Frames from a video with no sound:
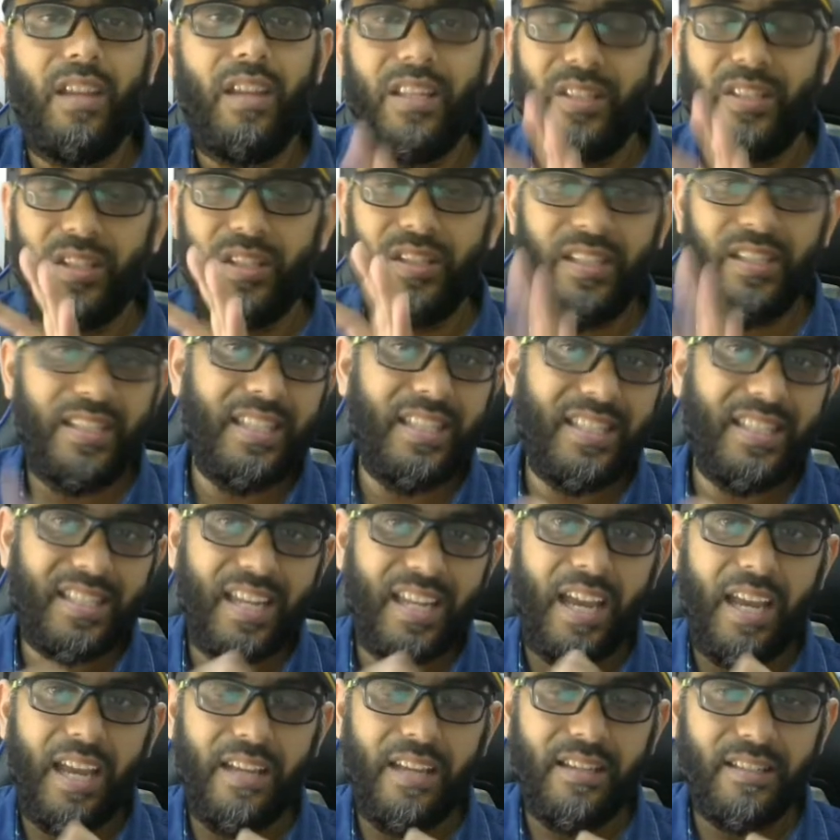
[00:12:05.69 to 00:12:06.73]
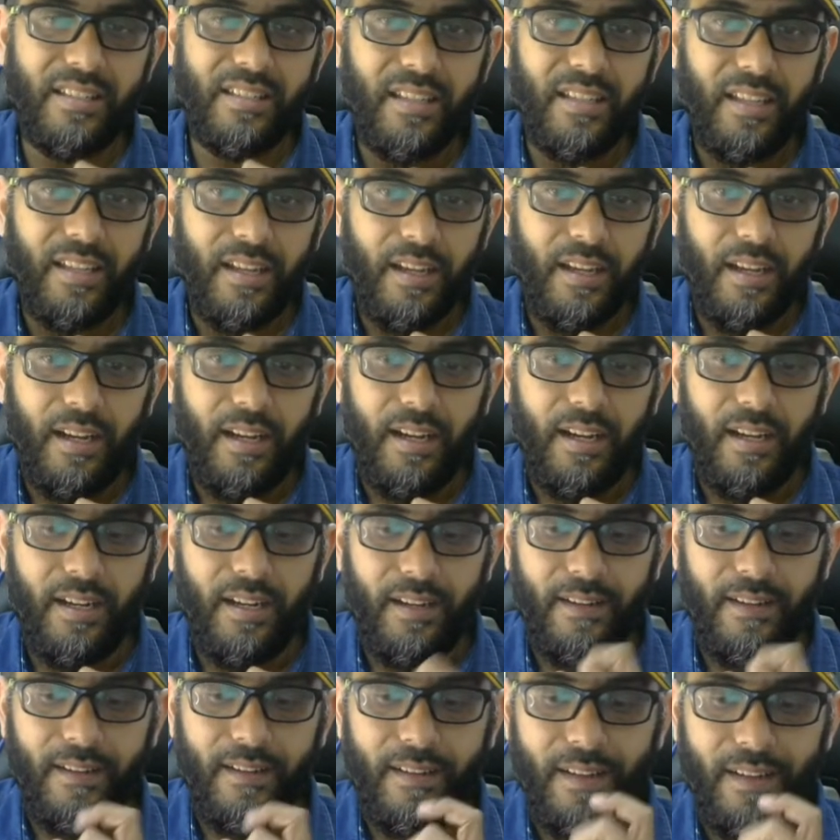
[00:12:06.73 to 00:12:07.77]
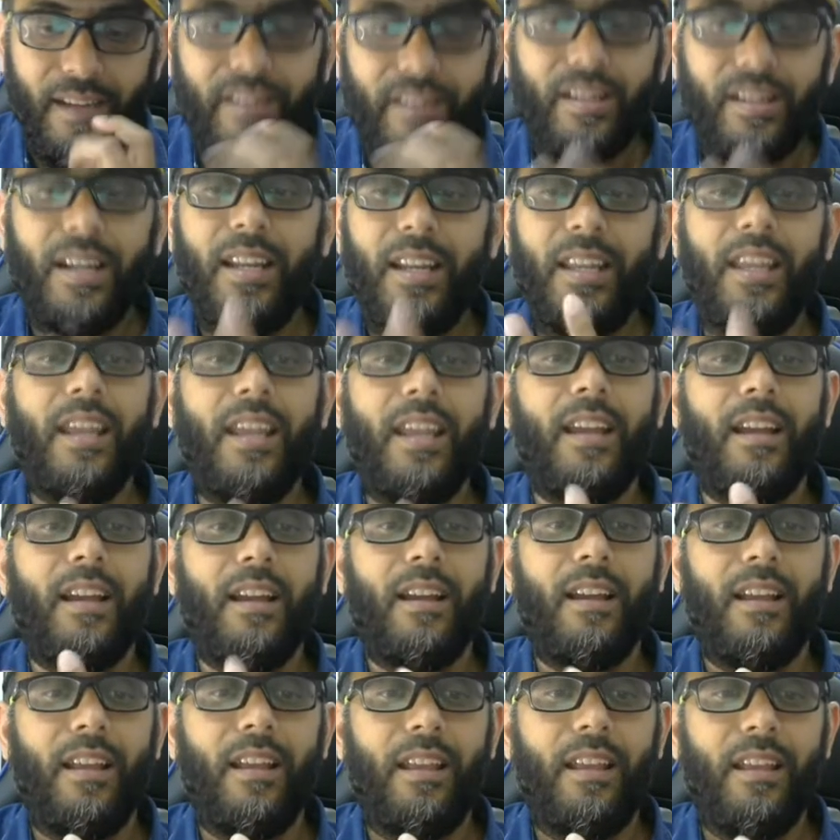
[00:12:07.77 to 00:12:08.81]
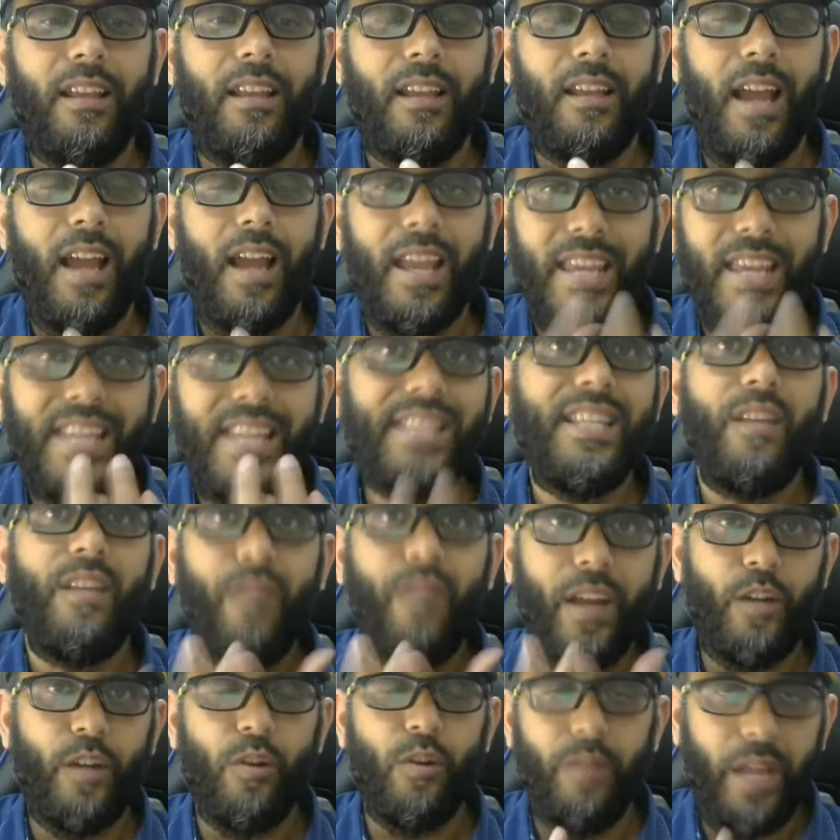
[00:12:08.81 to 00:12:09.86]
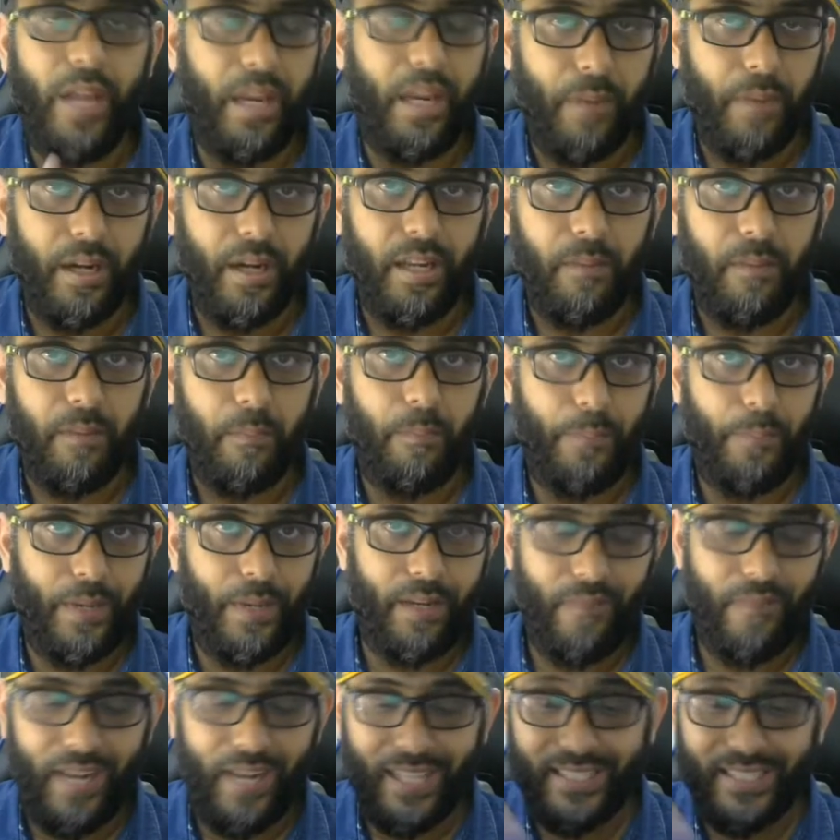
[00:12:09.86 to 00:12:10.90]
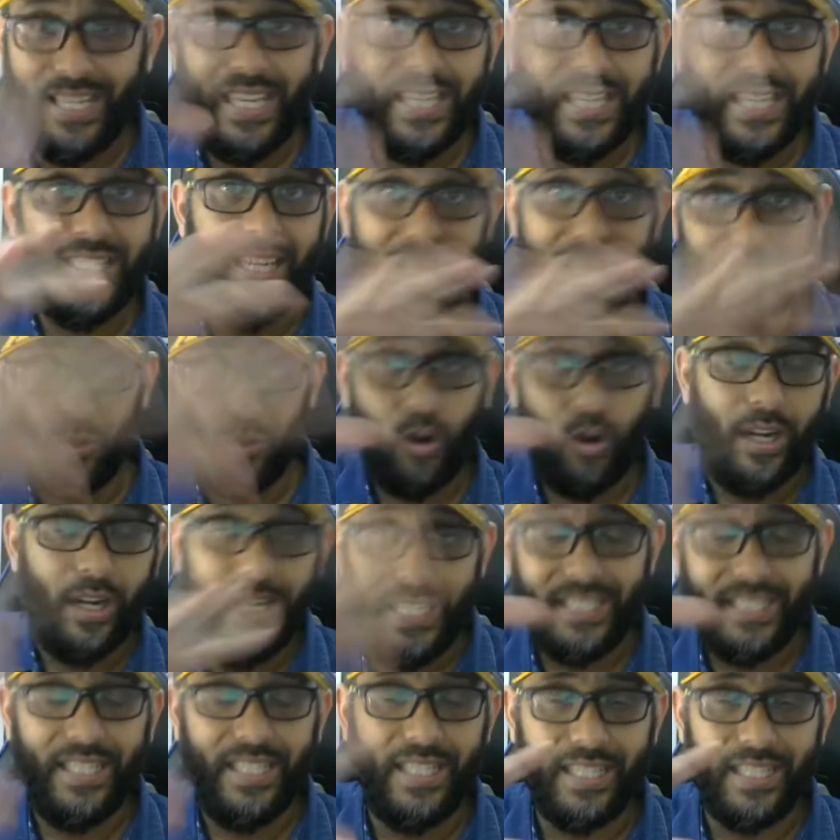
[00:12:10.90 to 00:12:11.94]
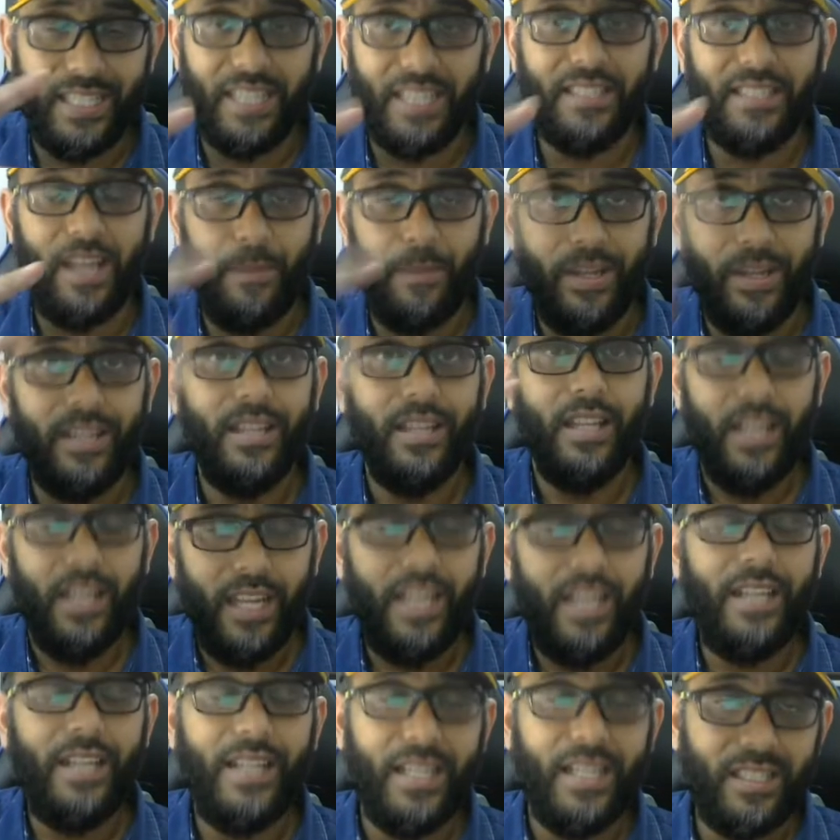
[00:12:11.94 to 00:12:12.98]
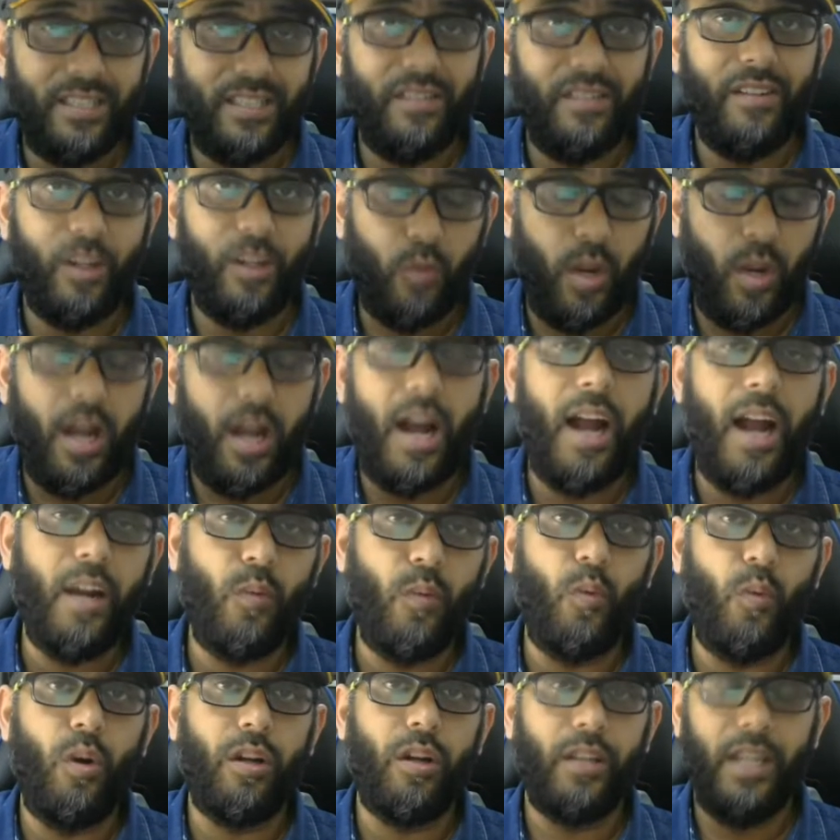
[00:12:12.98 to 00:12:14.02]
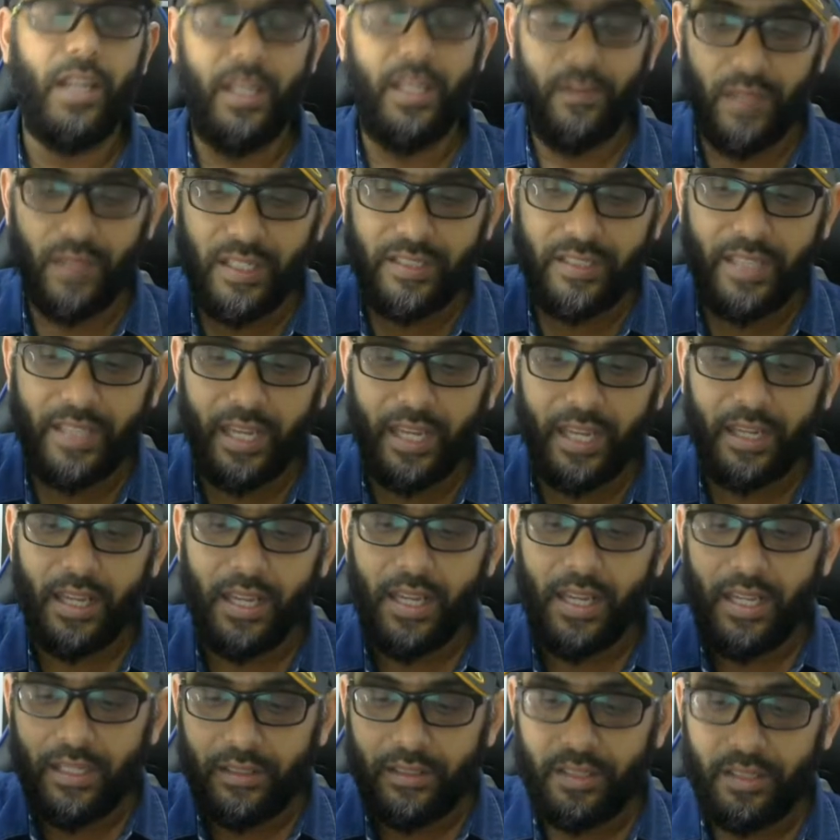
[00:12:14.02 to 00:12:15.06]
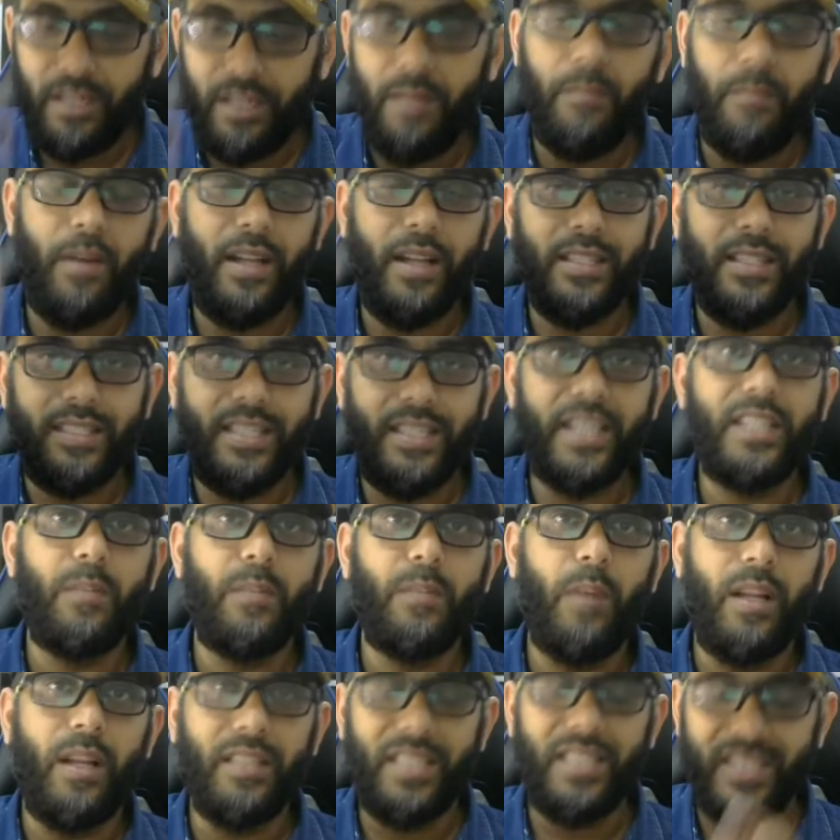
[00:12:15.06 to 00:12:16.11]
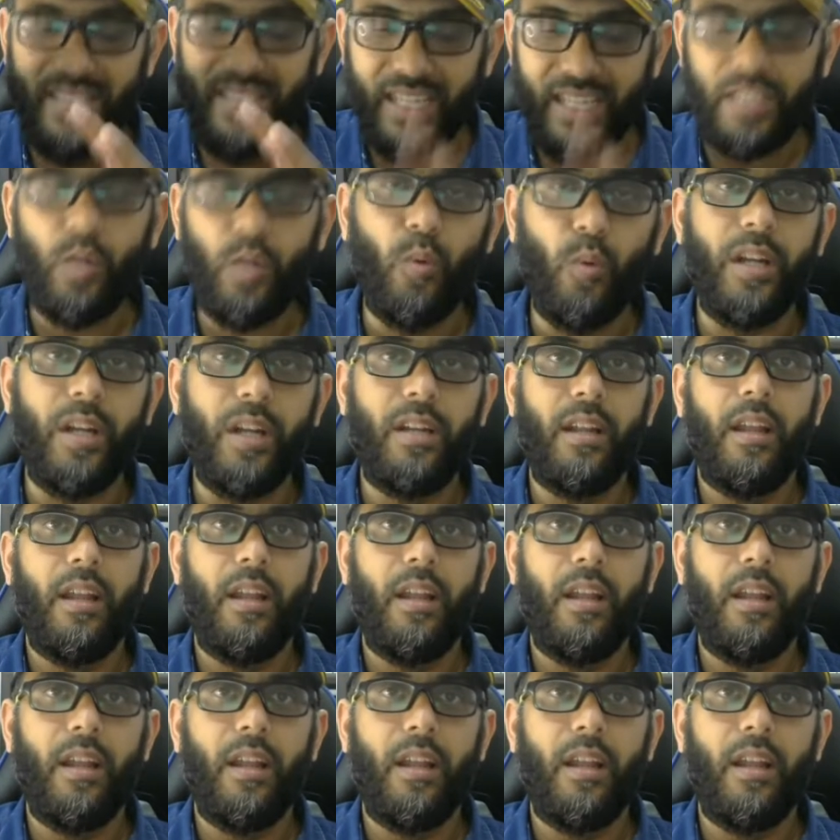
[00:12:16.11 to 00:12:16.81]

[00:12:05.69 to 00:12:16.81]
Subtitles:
So this is, guys, literally a easy way to make money. But when I say easy, it is not easy in a sense. I mean, it does require hard work. It will take 3 months, 6 months. Stick to it.